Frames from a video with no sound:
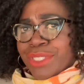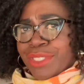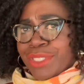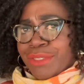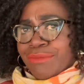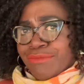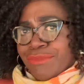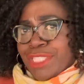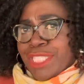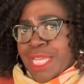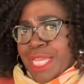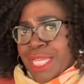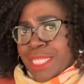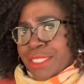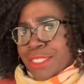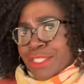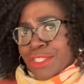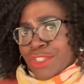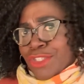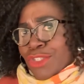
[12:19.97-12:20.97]

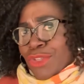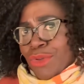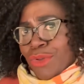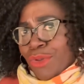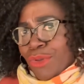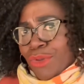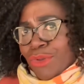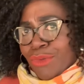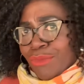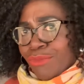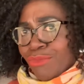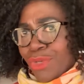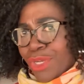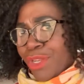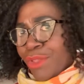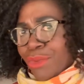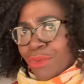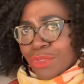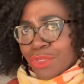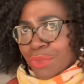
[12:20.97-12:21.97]
yet, so one
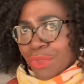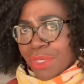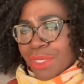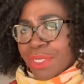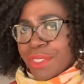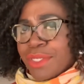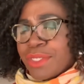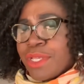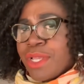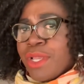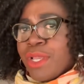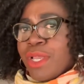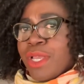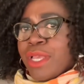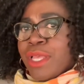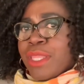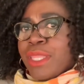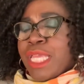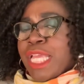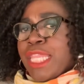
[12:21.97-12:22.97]
of those words.
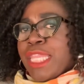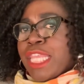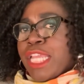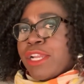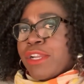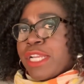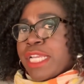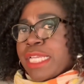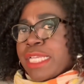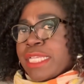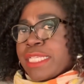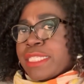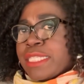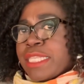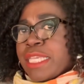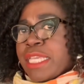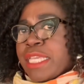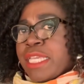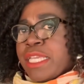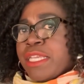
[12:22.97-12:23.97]
Then there is
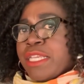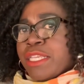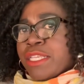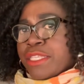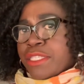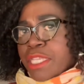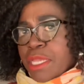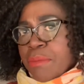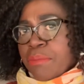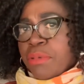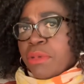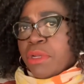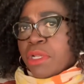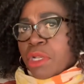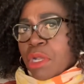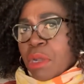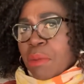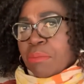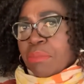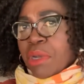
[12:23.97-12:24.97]
the simple
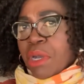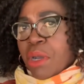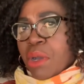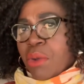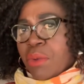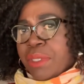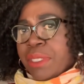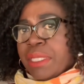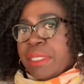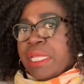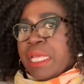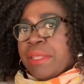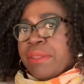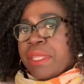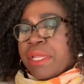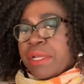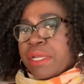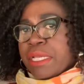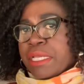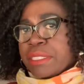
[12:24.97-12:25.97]
compound, then
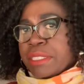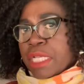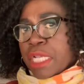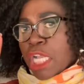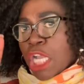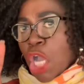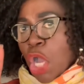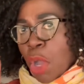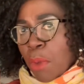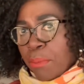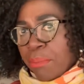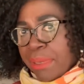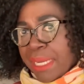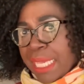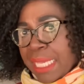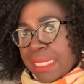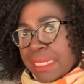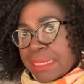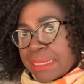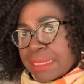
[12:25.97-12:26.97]
there is a
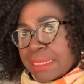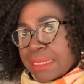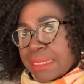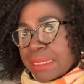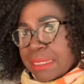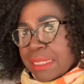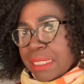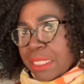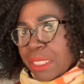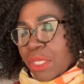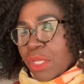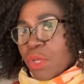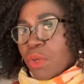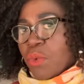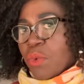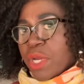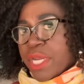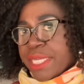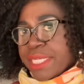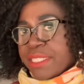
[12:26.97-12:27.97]
complex,
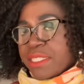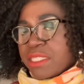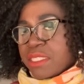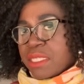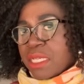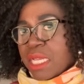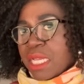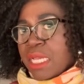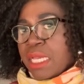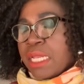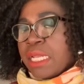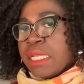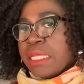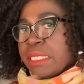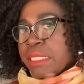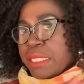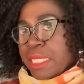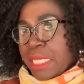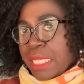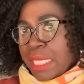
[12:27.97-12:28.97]
where it's
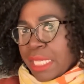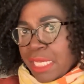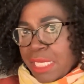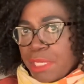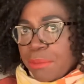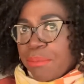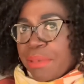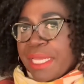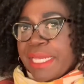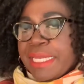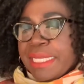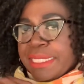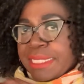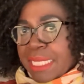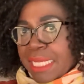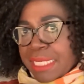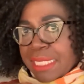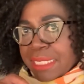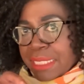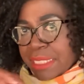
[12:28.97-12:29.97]
independent
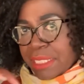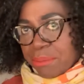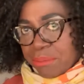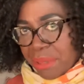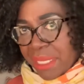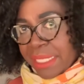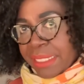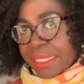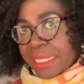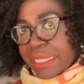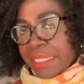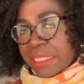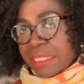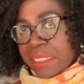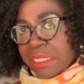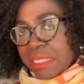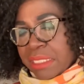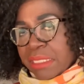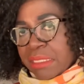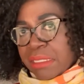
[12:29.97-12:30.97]
and dependent
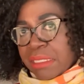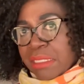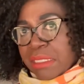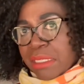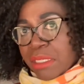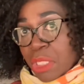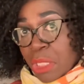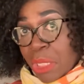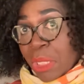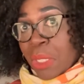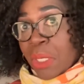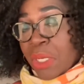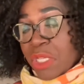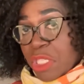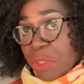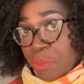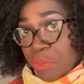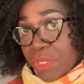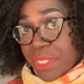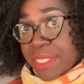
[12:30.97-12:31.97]
clause
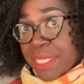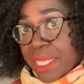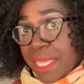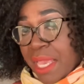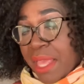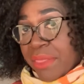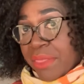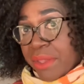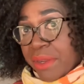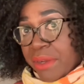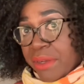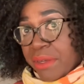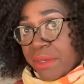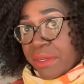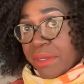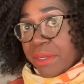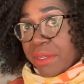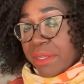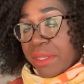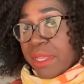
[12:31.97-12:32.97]
put together.
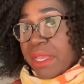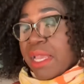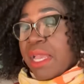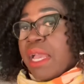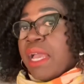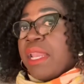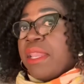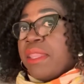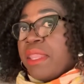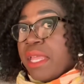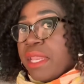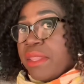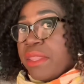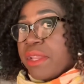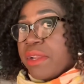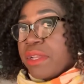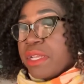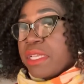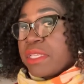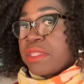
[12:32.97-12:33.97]
And then
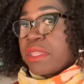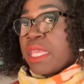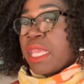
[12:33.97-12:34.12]
there is the